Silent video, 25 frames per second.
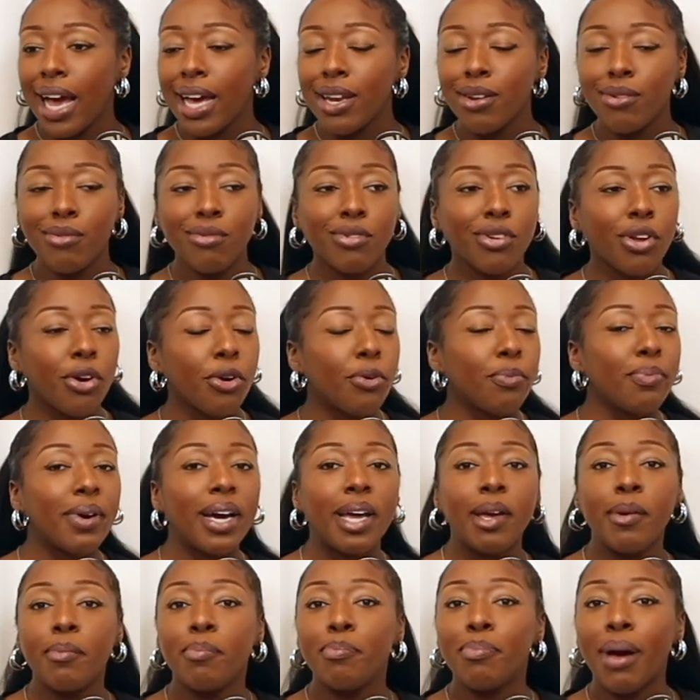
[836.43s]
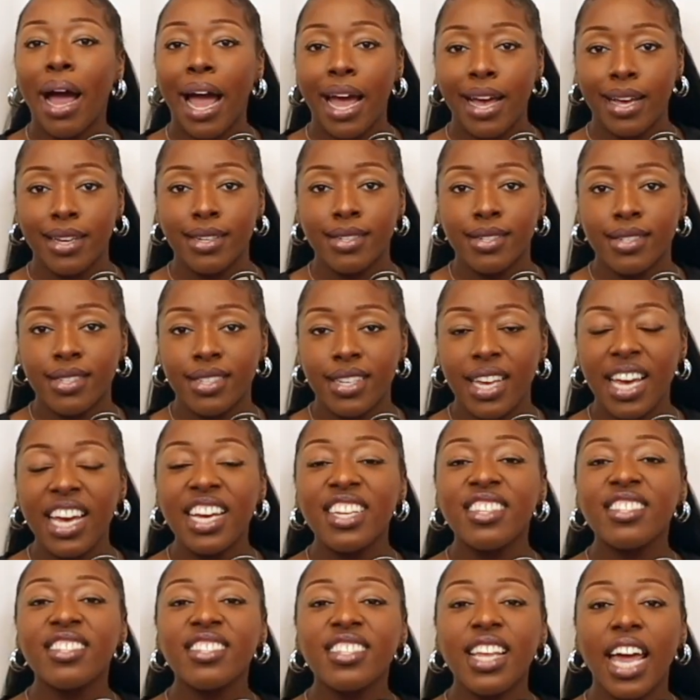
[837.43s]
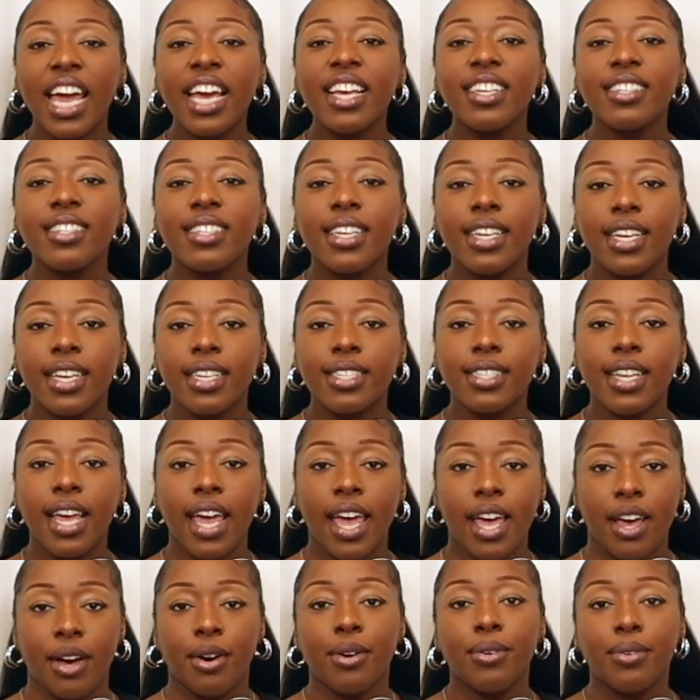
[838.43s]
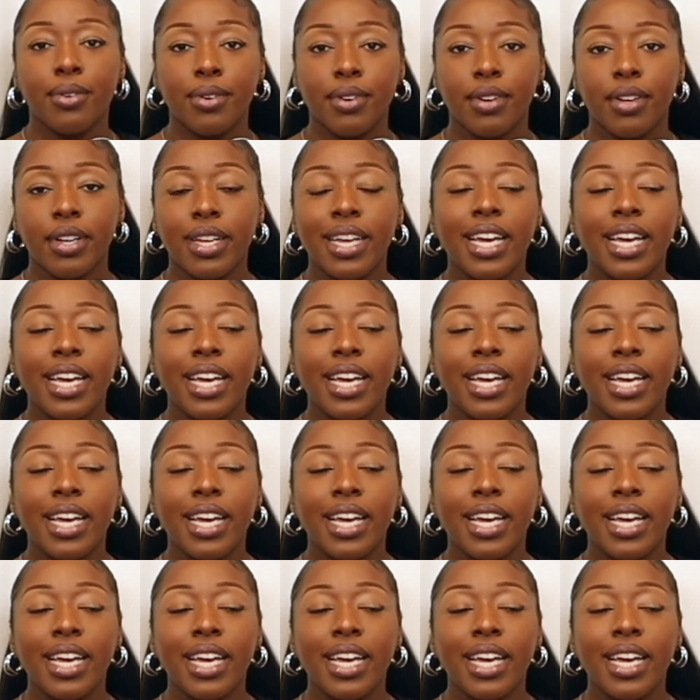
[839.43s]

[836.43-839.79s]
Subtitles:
I don't know, but it bangs. It's tasty as hell.